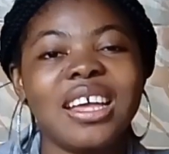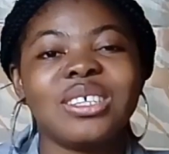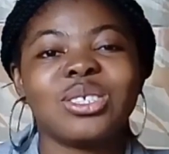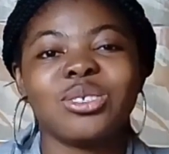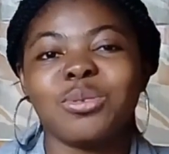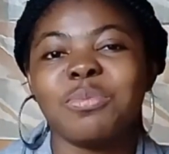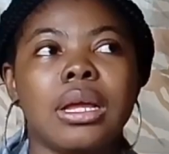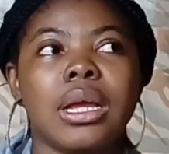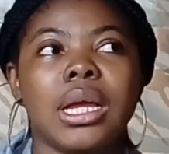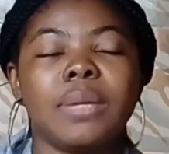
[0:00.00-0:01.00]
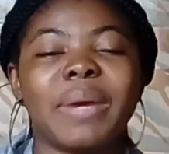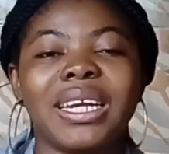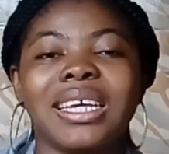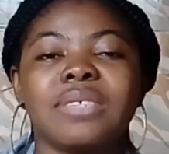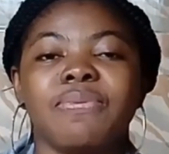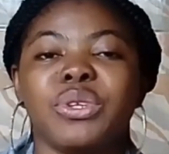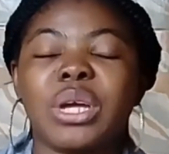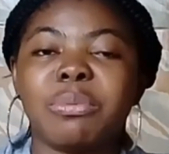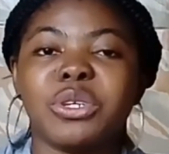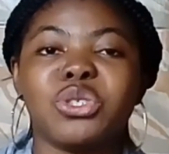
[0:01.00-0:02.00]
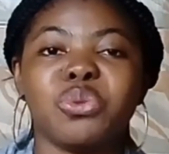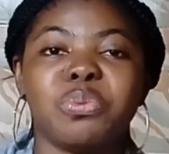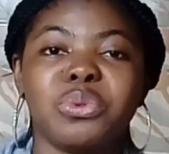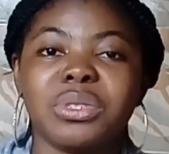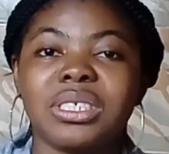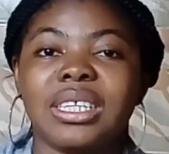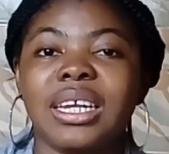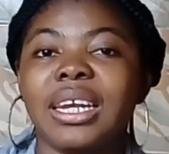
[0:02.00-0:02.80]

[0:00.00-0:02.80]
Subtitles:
So in my next video, I'm going to put the